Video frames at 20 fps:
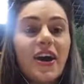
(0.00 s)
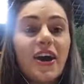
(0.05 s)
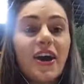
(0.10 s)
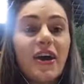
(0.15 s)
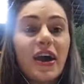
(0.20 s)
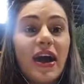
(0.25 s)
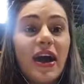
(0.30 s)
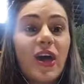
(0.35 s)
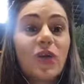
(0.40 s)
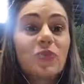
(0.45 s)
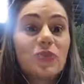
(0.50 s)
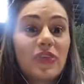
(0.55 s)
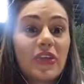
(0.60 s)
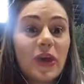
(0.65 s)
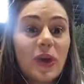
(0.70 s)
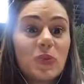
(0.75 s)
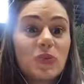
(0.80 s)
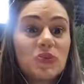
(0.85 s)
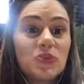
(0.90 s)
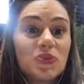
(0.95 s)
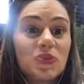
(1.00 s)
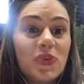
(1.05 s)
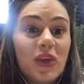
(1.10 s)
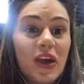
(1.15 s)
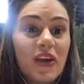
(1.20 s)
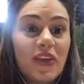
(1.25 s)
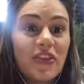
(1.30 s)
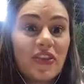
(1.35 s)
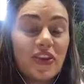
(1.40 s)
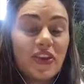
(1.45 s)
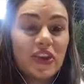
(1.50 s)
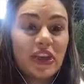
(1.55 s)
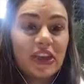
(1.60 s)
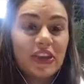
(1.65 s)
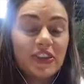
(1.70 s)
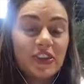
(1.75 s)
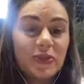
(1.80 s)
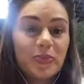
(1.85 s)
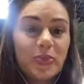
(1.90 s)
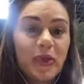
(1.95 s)
help them to find their
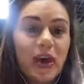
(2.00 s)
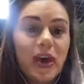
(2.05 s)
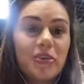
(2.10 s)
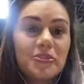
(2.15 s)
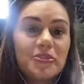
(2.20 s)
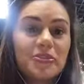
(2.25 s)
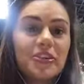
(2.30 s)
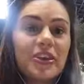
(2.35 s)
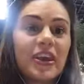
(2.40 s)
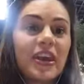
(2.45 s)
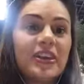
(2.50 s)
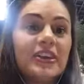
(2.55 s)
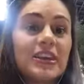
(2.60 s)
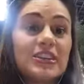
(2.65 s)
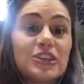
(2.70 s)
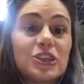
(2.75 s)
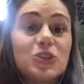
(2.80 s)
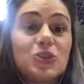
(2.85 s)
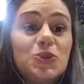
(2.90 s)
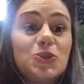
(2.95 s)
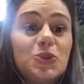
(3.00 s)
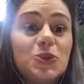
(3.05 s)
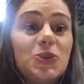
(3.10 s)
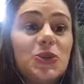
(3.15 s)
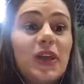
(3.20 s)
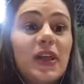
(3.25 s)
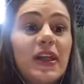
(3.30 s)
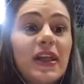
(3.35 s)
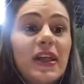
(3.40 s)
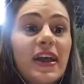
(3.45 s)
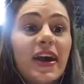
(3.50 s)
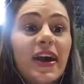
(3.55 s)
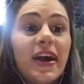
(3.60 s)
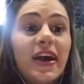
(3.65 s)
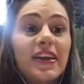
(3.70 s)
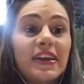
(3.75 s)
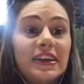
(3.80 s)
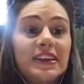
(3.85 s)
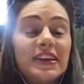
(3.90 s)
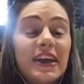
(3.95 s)
inner power. And as a tool,
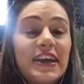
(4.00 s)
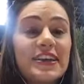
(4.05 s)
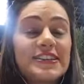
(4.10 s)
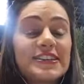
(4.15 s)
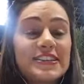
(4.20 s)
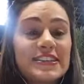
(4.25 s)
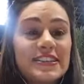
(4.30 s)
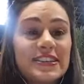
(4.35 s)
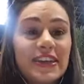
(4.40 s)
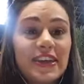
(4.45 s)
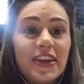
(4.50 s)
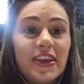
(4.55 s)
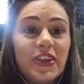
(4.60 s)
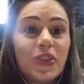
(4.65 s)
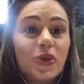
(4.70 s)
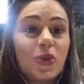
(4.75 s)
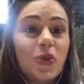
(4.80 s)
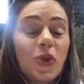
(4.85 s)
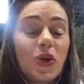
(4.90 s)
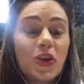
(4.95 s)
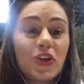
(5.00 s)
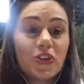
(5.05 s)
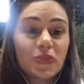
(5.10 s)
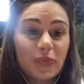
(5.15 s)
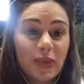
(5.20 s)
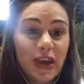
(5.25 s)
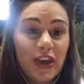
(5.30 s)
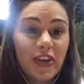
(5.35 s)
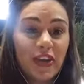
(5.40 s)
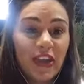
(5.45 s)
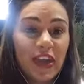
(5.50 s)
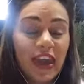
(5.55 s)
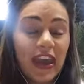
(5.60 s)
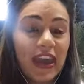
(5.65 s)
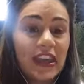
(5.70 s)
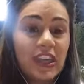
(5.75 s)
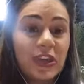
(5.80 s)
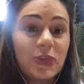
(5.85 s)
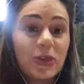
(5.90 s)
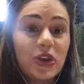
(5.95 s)
yet I see the work of Byron
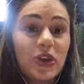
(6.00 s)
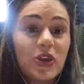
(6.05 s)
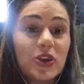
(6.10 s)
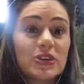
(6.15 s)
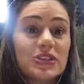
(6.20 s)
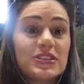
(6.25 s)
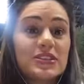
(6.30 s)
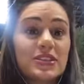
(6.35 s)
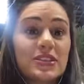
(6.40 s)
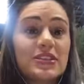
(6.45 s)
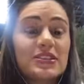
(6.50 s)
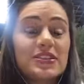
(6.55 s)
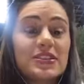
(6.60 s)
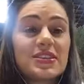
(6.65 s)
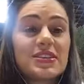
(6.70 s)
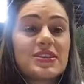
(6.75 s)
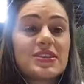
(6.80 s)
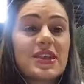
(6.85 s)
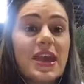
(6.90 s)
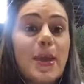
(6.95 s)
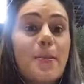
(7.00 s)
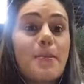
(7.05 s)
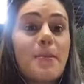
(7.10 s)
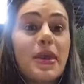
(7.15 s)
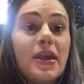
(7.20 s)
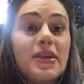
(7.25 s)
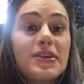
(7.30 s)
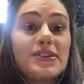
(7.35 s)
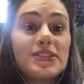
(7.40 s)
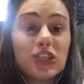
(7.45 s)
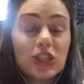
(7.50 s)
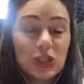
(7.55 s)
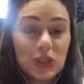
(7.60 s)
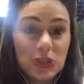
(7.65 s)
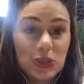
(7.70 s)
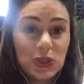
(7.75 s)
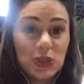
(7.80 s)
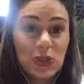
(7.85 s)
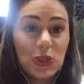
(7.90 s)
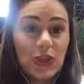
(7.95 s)
Katie, because this is an amazing
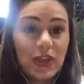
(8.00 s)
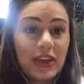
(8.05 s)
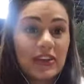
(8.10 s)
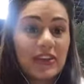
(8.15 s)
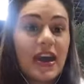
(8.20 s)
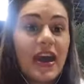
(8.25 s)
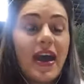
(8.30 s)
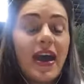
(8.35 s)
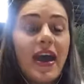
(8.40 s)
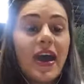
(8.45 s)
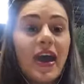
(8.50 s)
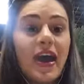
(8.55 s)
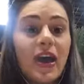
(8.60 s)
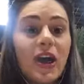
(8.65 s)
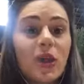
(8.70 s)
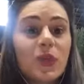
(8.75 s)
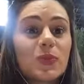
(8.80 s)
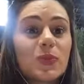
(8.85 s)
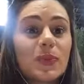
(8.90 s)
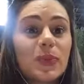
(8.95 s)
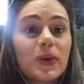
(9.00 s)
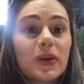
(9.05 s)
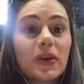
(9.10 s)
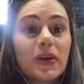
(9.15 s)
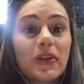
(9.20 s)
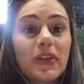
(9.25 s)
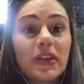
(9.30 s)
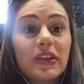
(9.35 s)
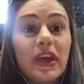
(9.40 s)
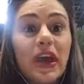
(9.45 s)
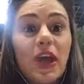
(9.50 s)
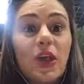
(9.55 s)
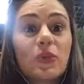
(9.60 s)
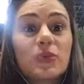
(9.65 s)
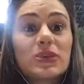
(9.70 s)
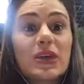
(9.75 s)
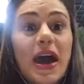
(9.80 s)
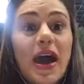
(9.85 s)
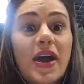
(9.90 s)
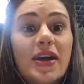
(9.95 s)
tool that
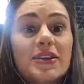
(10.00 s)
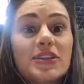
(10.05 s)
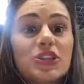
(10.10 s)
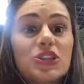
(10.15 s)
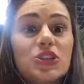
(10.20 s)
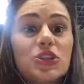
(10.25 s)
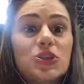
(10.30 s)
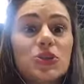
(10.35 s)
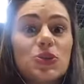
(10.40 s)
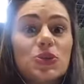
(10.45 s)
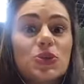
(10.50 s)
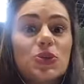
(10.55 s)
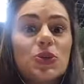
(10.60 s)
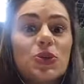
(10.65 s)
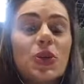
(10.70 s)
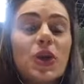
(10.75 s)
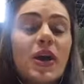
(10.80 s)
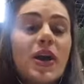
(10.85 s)
helps us to